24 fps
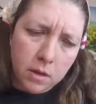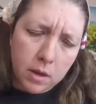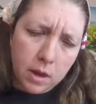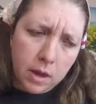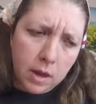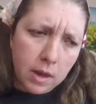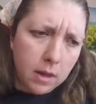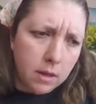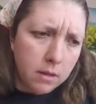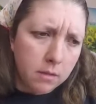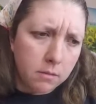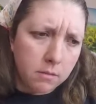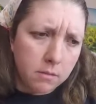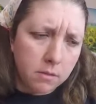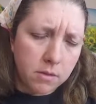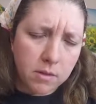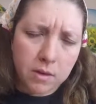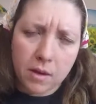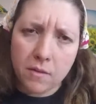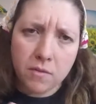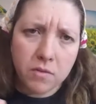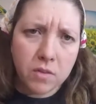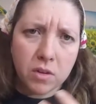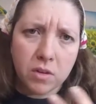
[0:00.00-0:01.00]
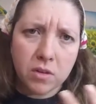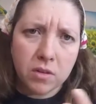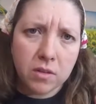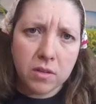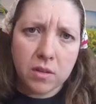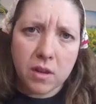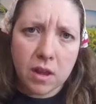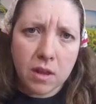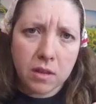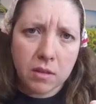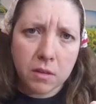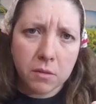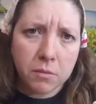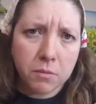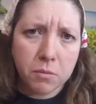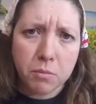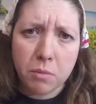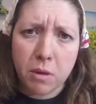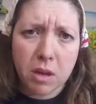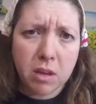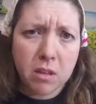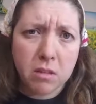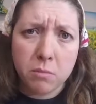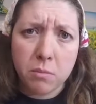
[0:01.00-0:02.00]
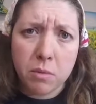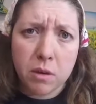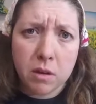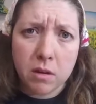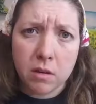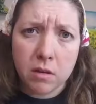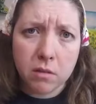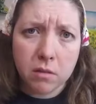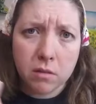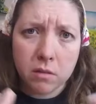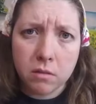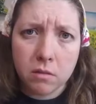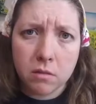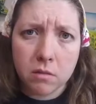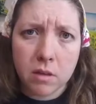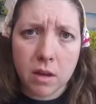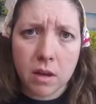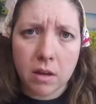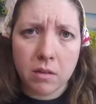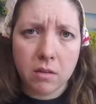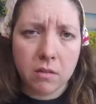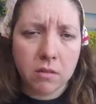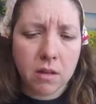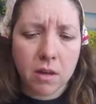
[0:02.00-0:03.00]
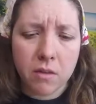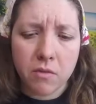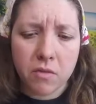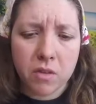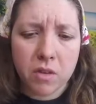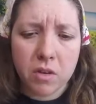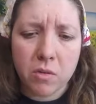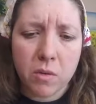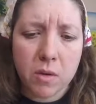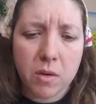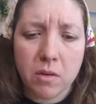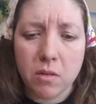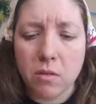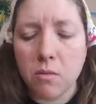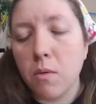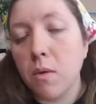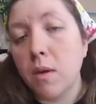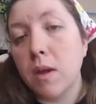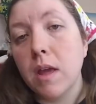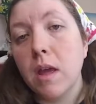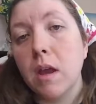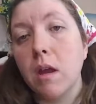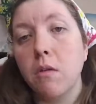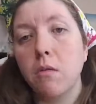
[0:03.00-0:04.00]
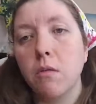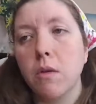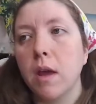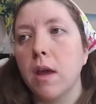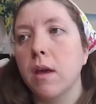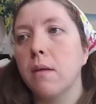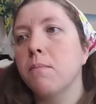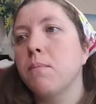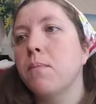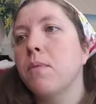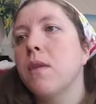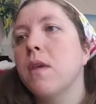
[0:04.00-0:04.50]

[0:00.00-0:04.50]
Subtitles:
And stuff that just takes up space because I just haven't got around to throwing it out yet.